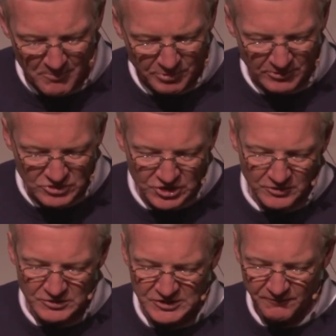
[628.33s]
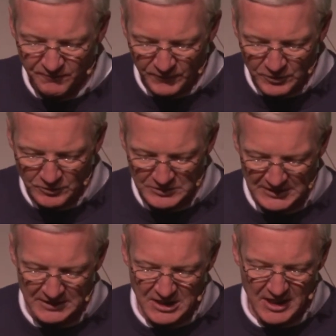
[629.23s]
Produce fruit
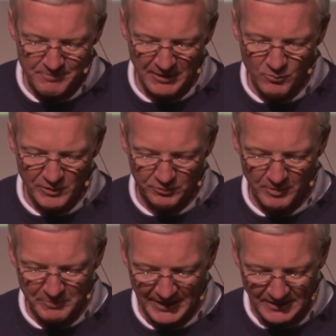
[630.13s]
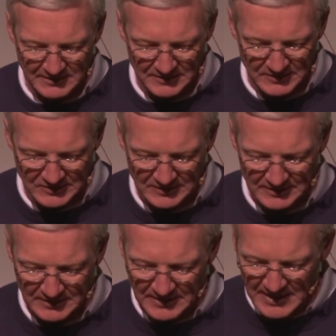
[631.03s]
in keeping with repentance.
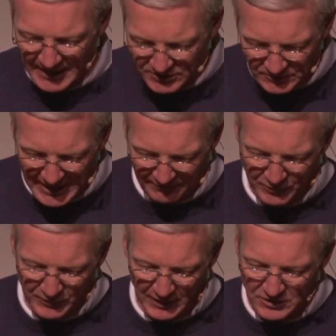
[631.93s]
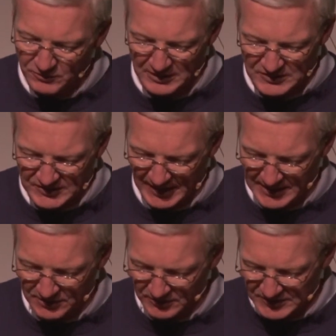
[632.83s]
And do not think you can say
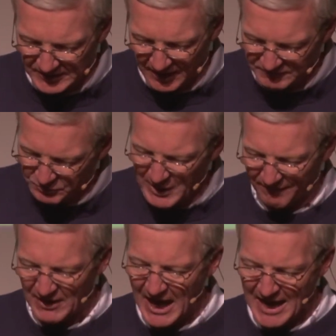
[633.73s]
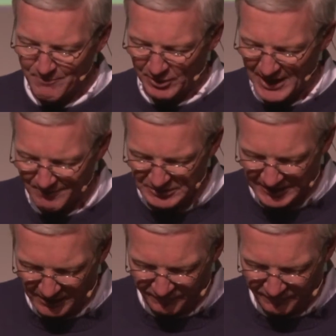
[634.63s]
to yourselves, We have Abraham as our